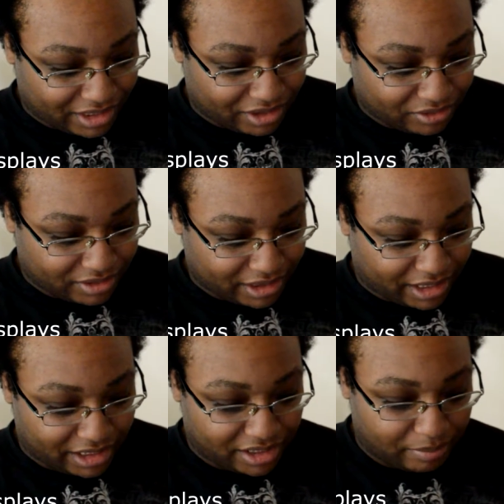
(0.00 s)
it looks like
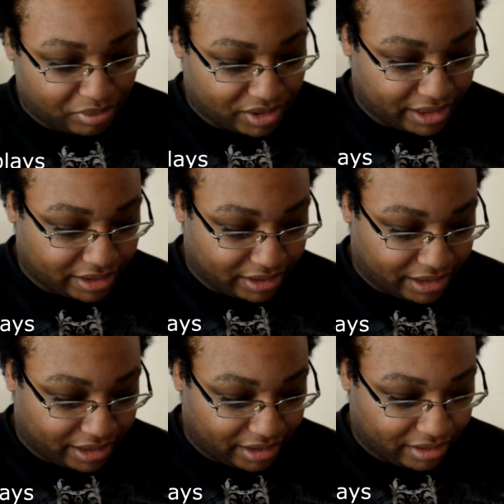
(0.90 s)
it's
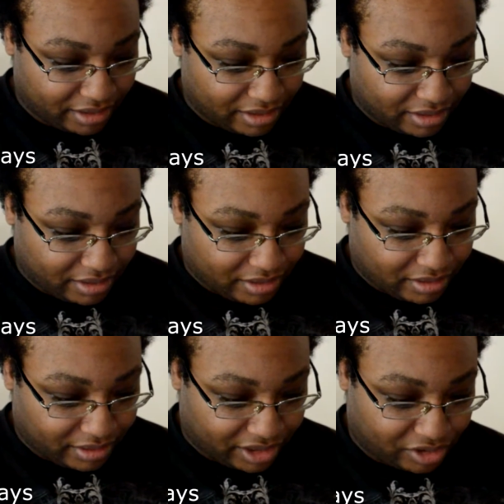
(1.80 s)
completely,
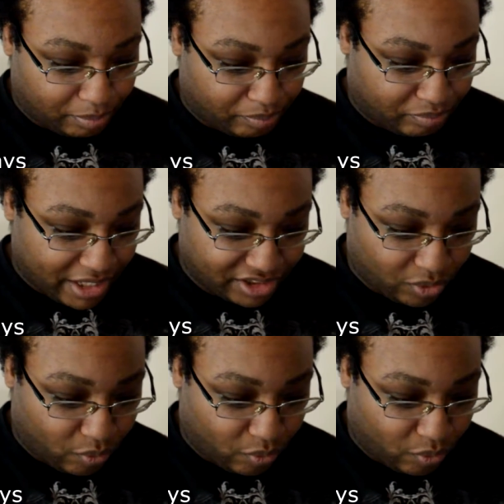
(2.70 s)
like it's a